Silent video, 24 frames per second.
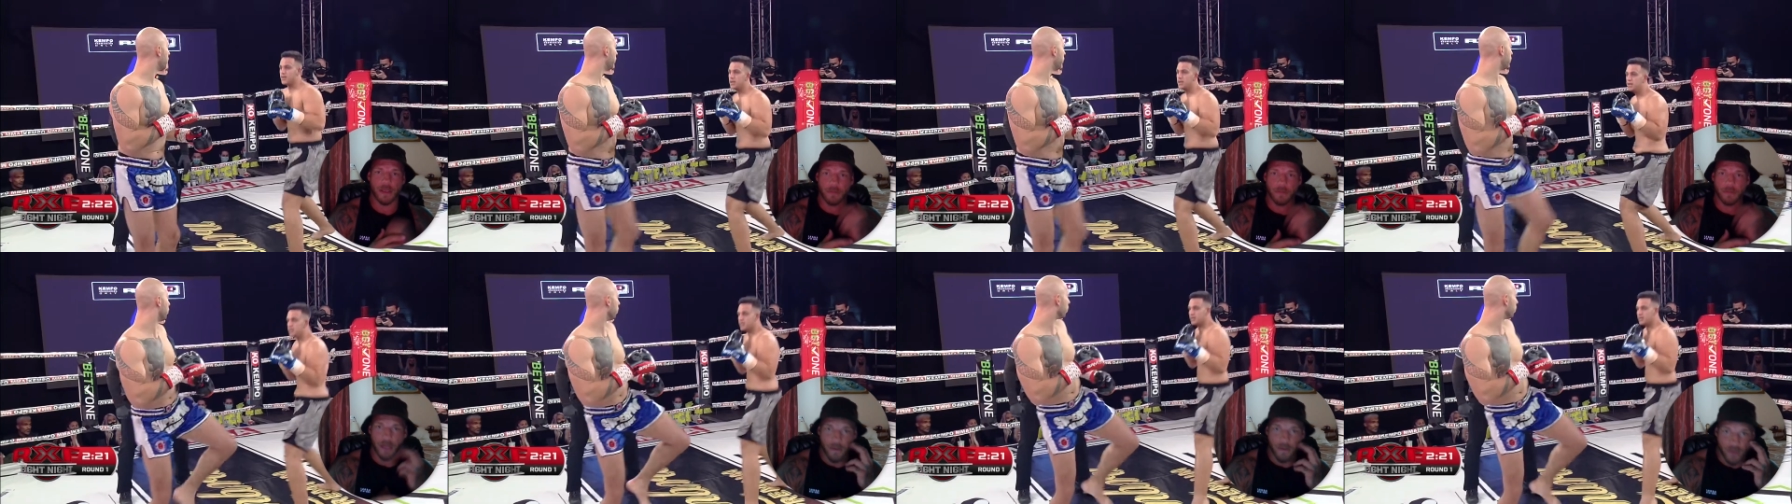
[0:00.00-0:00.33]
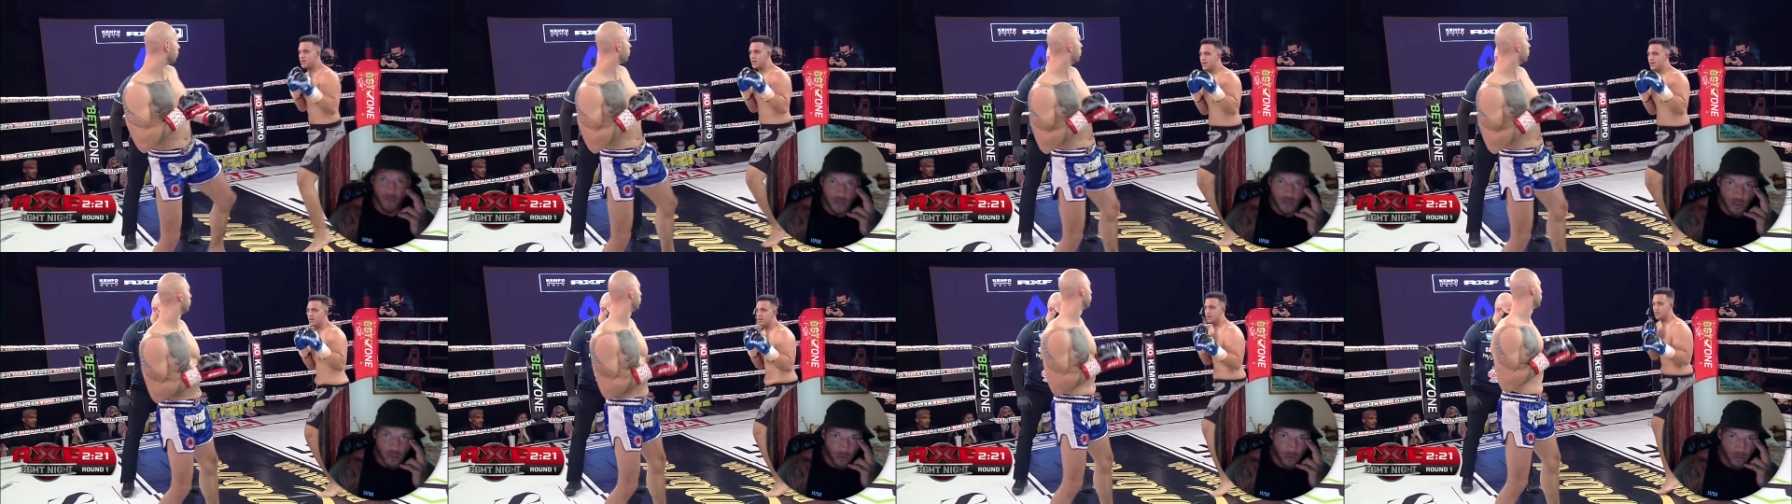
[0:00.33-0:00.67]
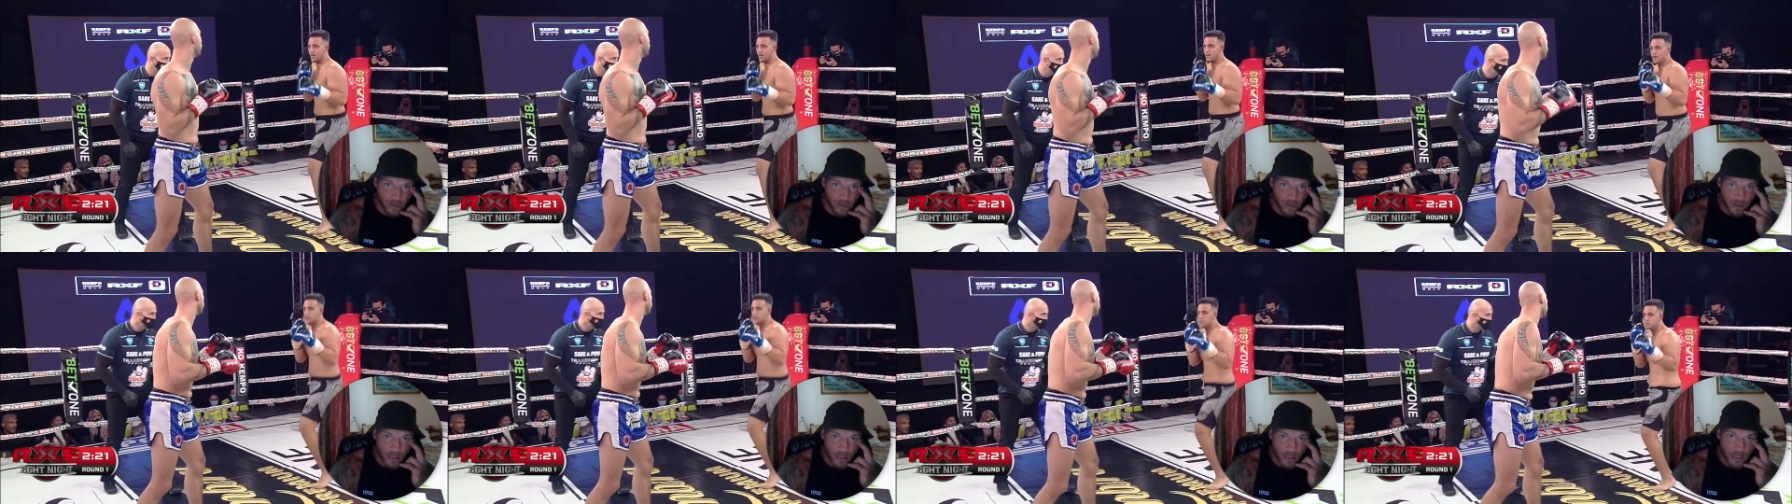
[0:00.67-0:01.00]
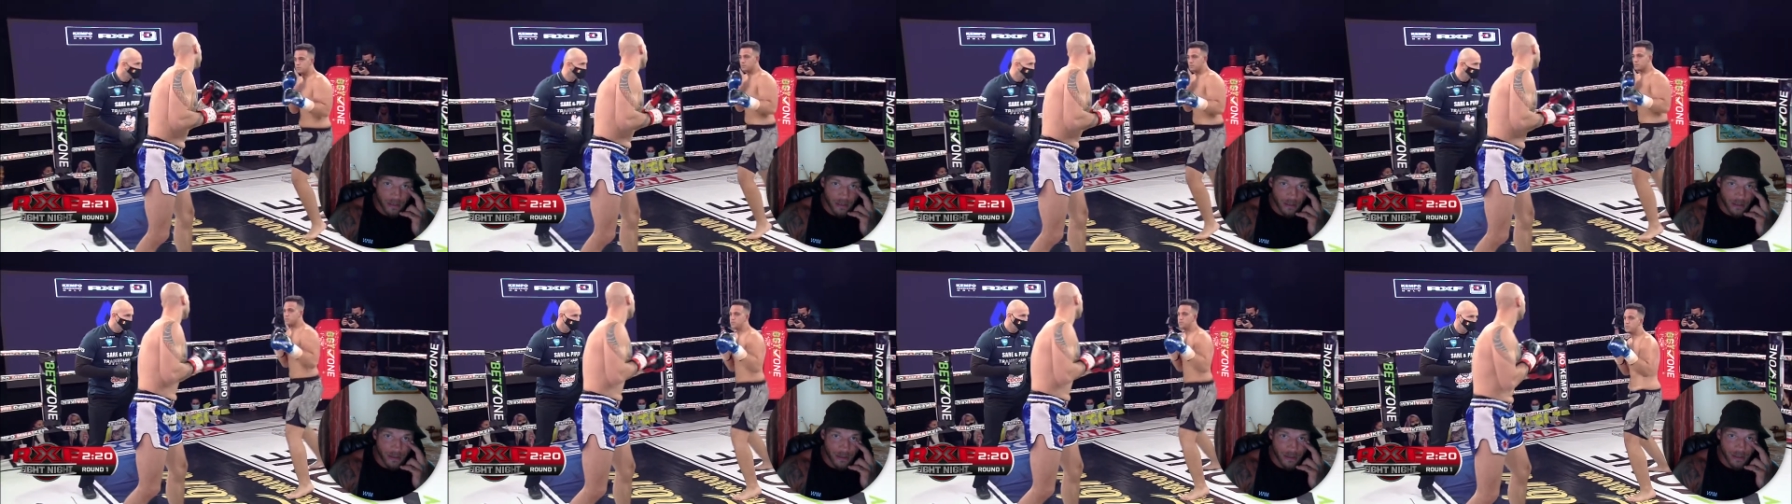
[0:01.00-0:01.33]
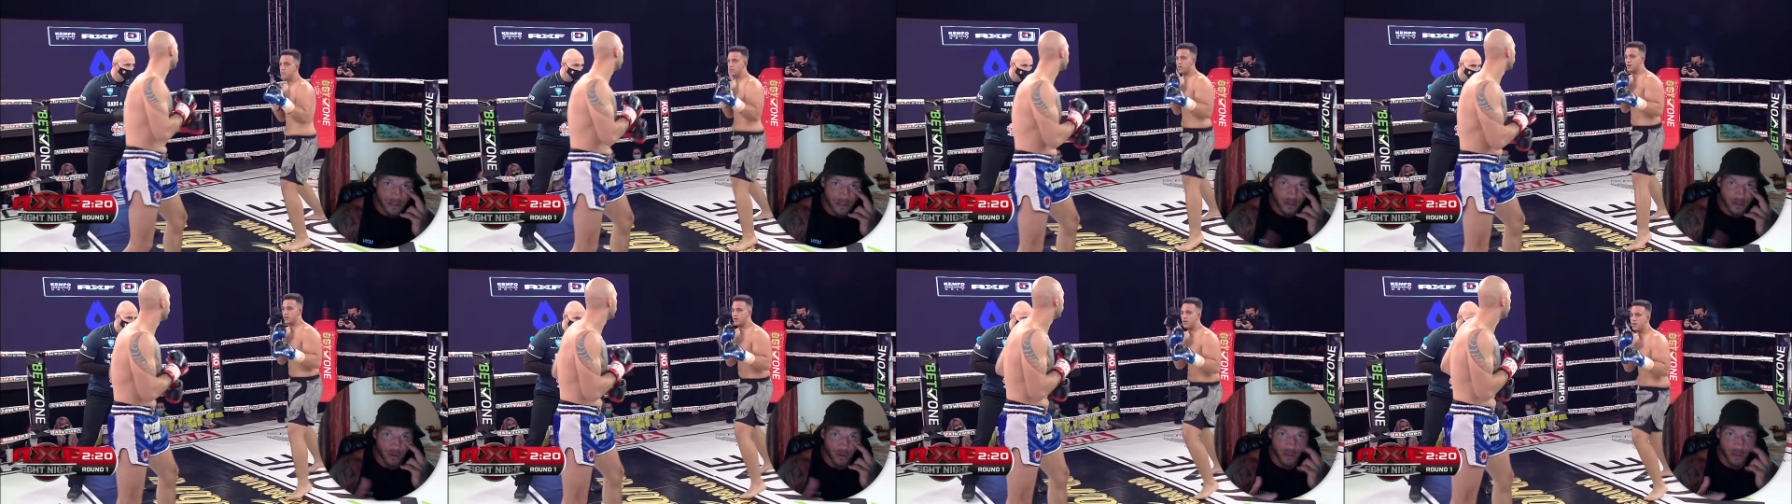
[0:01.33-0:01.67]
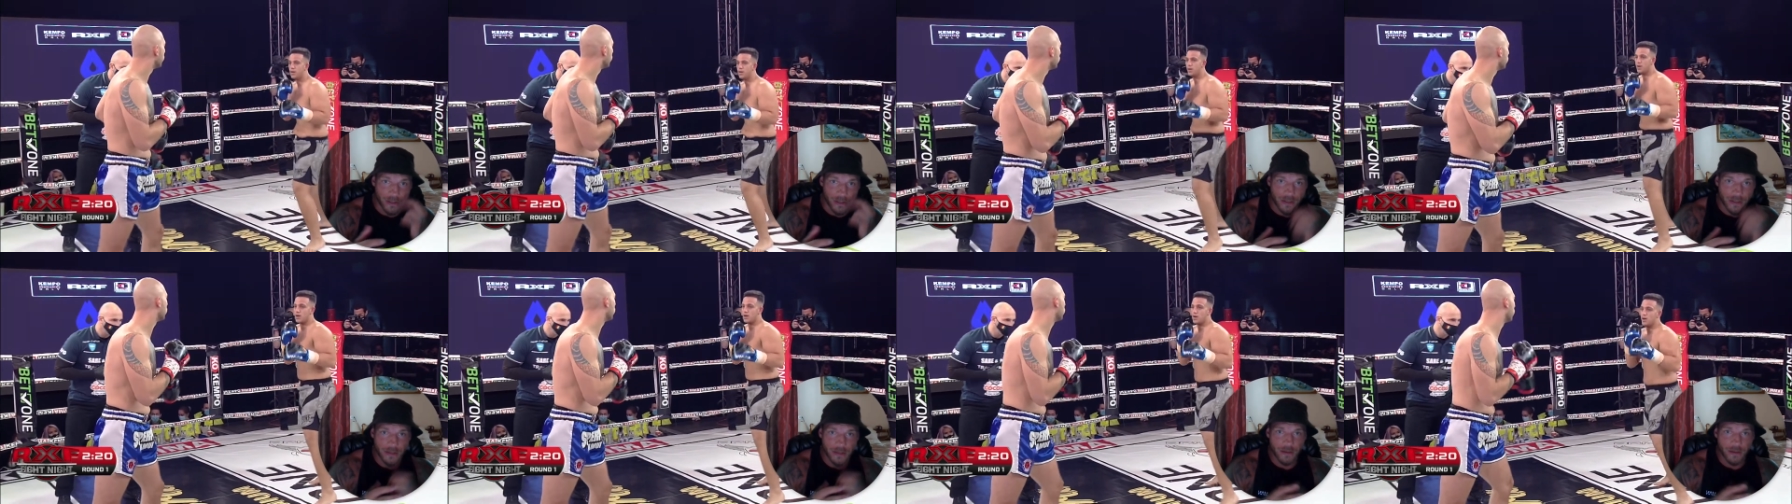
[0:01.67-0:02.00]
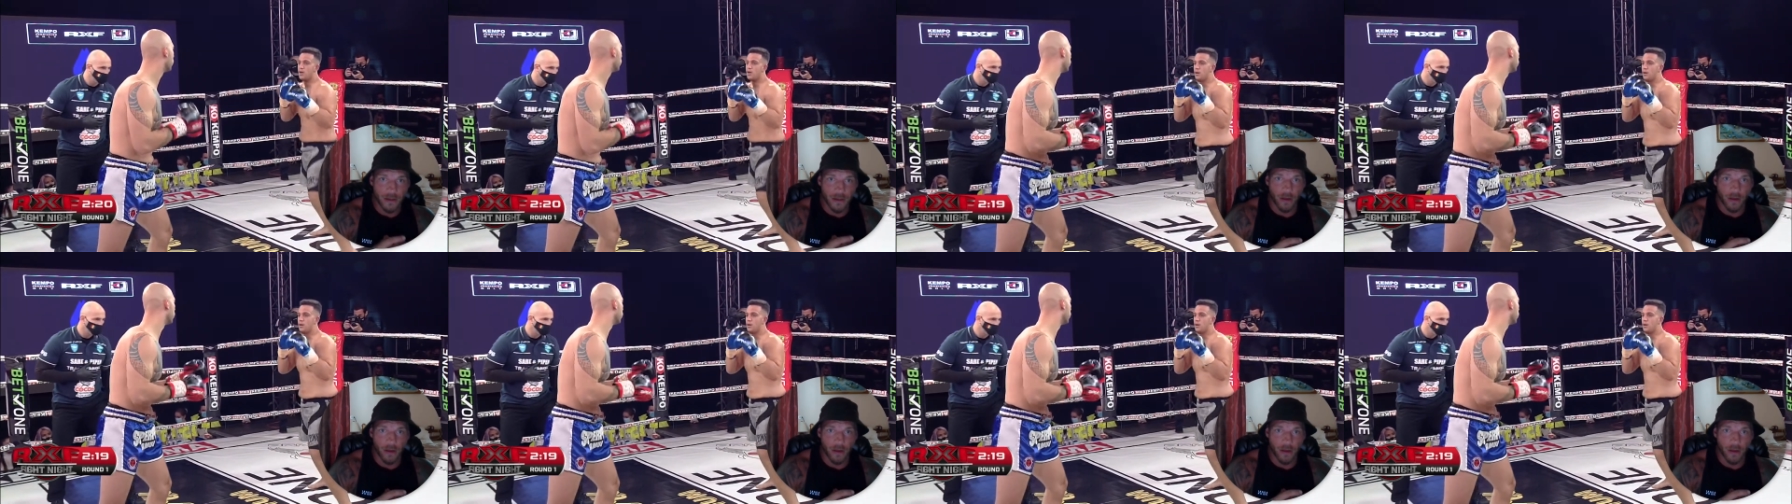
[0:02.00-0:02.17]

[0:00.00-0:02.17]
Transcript: even taller than that. This guy is